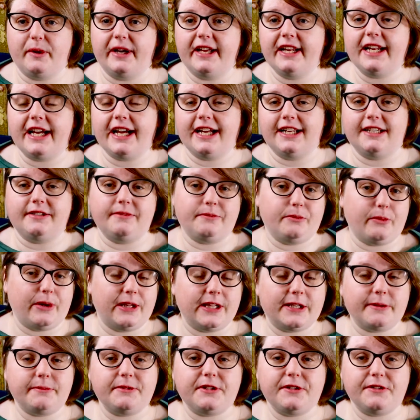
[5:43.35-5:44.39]
win and
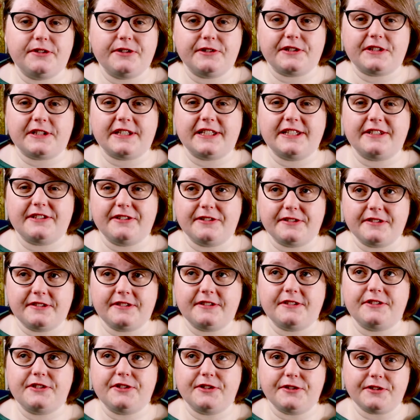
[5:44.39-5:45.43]
Welcome To just does
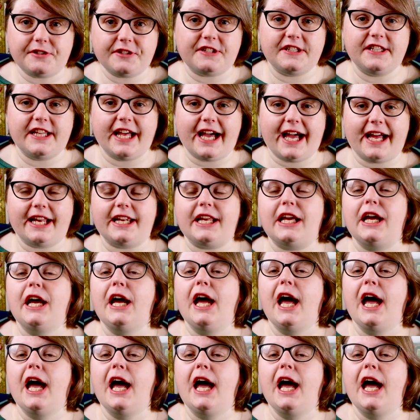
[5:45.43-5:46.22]
just that.